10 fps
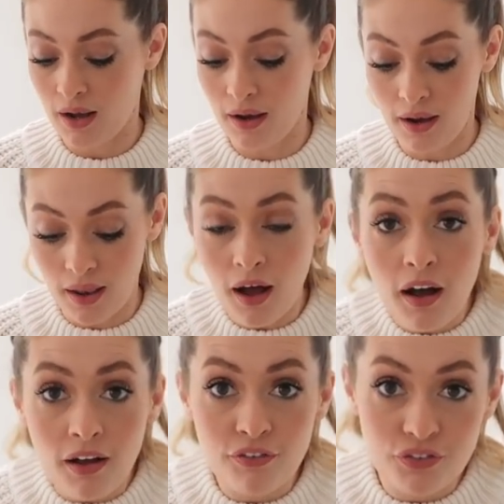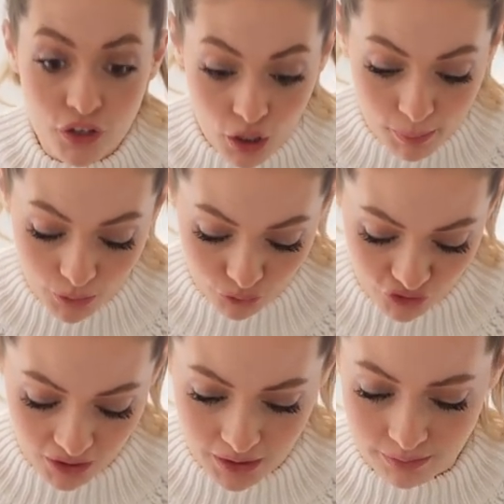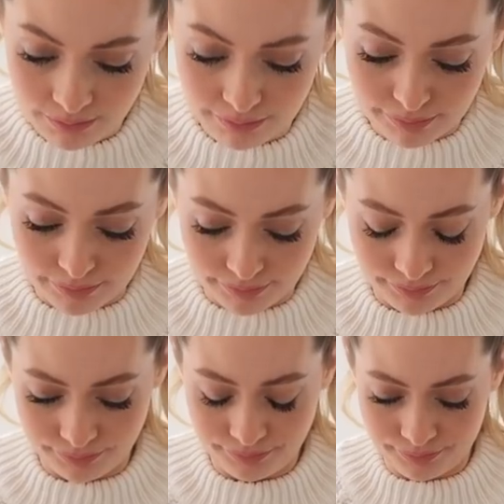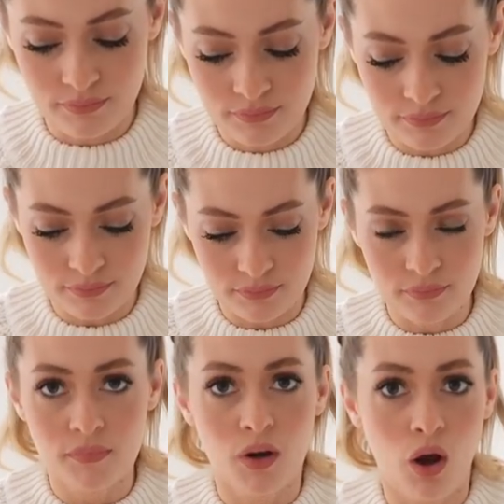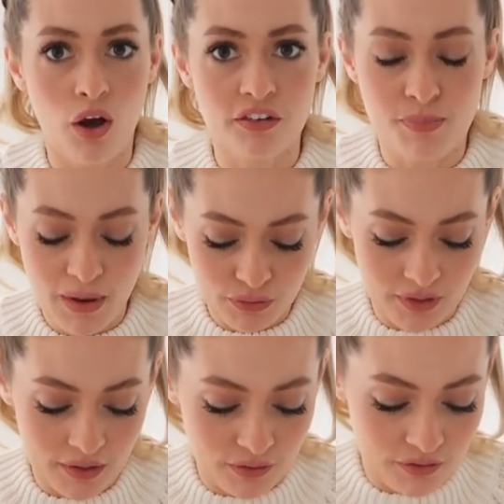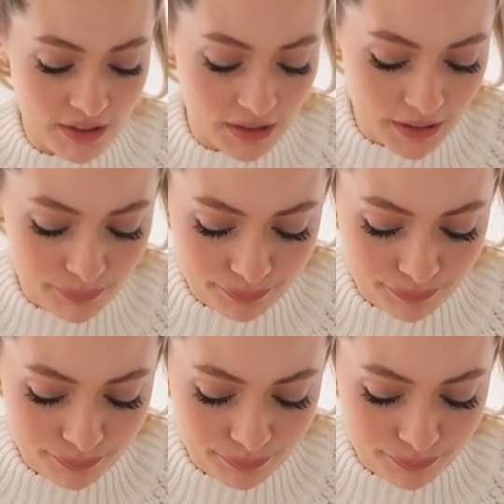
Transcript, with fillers: Love Dermalogica. Mmm, oh, it smells nice already.